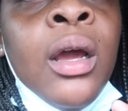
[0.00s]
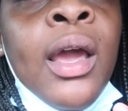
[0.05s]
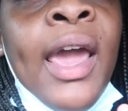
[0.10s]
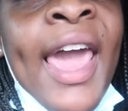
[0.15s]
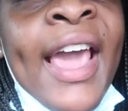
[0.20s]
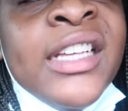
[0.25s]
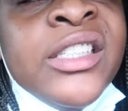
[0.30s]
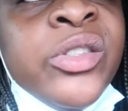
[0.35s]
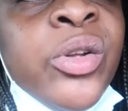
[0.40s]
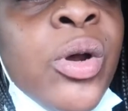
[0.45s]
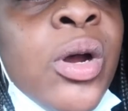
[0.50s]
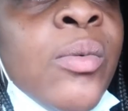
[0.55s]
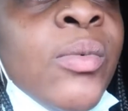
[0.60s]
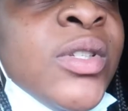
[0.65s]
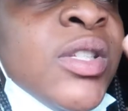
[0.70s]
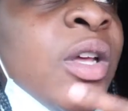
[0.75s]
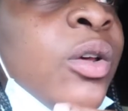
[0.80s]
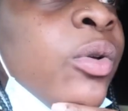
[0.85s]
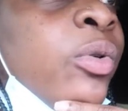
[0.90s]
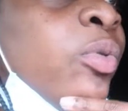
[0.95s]
Ace Storm was
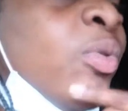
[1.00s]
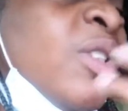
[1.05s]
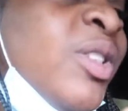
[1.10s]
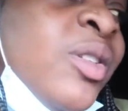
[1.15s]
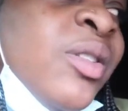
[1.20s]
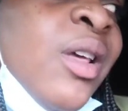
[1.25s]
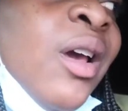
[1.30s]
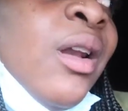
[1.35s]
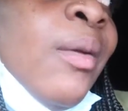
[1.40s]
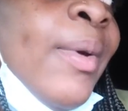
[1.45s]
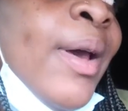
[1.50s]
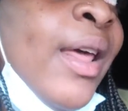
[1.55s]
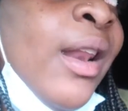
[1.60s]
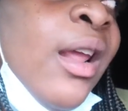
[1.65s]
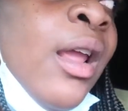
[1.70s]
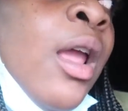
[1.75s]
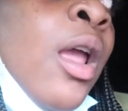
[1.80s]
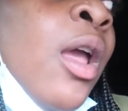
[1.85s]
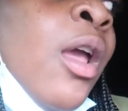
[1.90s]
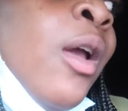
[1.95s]
cool. What you thought about
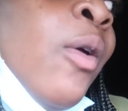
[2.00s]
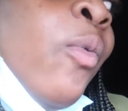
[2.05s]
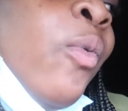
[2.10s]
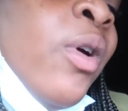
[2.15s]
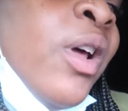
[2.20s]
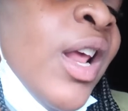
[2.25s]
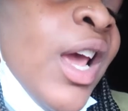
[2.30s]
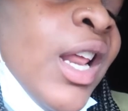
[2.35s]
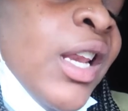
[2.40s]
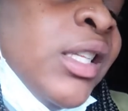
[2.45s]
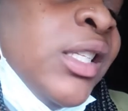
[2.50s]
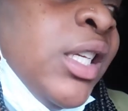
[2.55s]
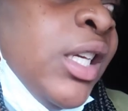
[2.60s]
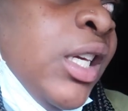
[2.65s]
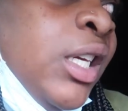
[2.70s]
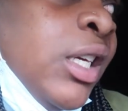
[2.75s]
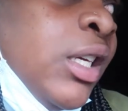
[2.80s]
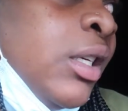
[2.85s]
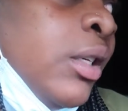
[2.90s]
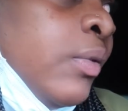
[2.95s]
it? One out of
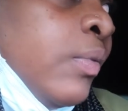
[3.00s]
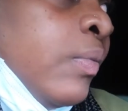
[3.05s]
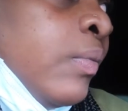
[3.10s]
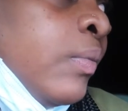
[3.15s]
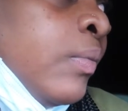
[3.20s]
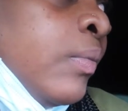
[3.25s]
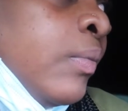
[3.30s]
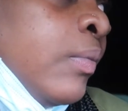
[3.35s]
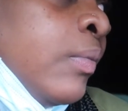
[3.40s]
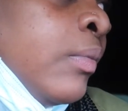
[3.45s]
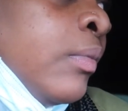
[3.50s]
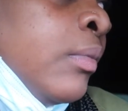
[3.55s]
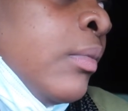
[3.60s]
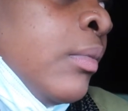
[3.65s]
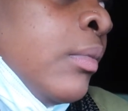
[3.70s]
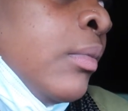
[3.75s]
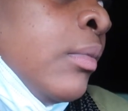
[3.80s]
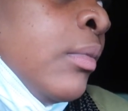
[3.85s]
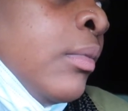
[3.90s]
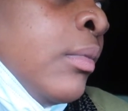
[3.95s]
ten.
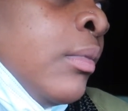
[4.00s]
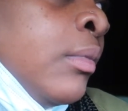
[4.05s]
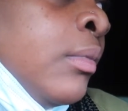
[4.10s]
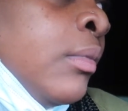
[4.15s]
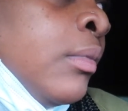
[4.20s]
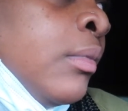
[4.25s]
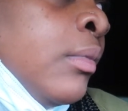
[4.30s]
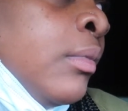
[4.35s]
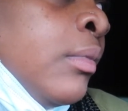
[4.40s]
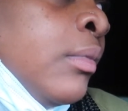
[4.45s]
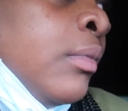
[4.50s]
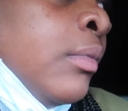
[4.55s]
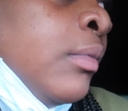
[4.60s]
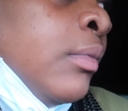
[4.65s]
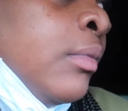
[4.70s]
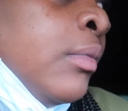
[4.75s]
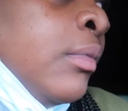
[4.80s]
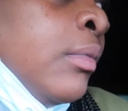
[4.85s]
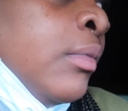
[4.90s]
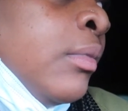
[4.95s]
About an eight. I
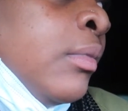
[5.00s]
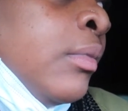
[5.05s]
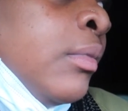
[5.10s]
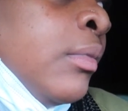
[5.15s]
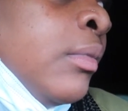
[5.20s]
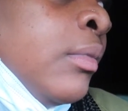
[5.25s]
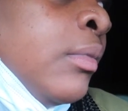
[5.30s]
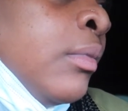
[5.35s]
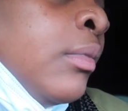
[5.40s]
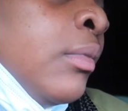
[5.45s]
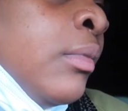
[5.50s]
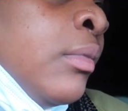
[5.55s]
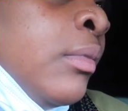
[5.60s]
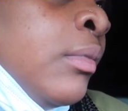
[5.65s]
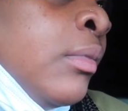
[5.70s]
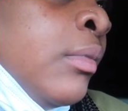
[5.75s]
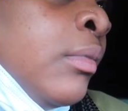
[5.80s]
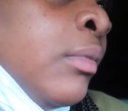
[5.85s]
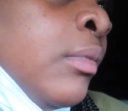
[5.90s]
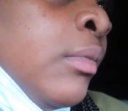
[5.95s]
couldn't hit some
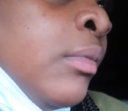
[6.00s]
shit.